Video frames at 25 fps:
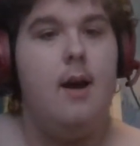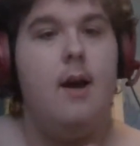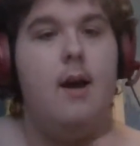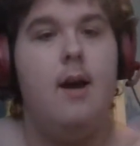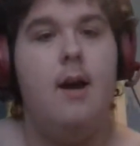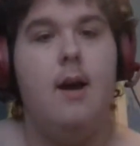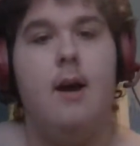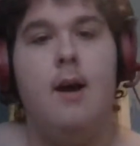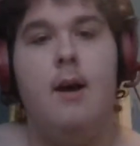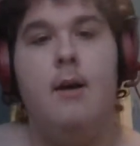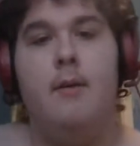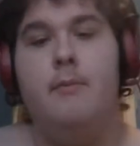
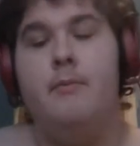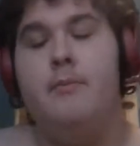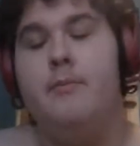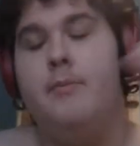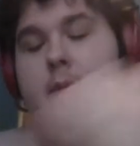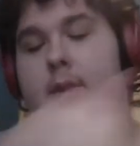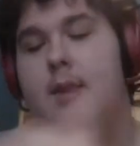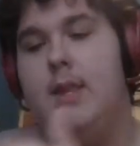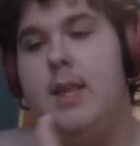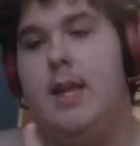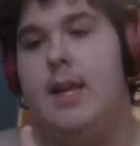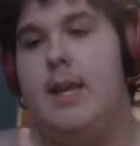Um,
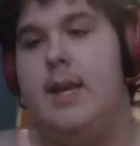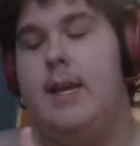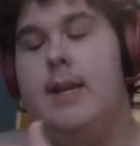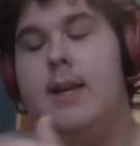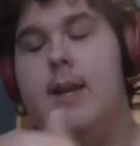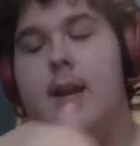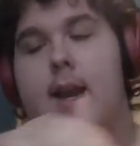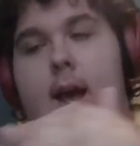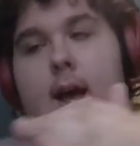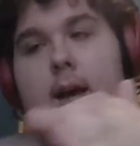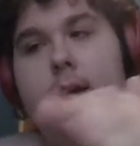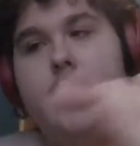the
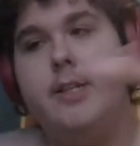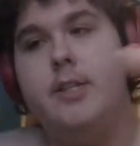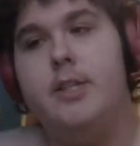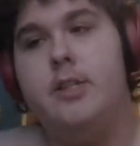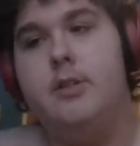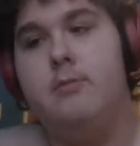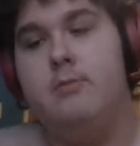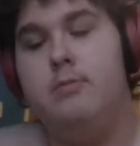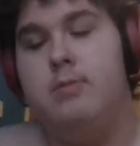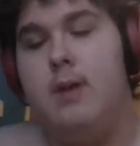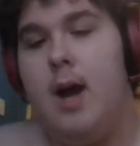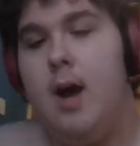
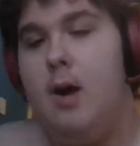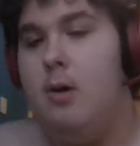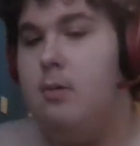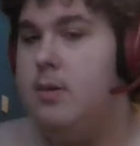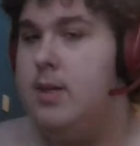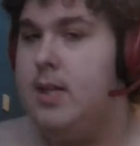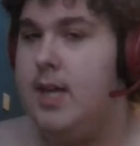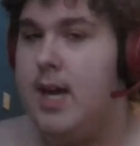knights round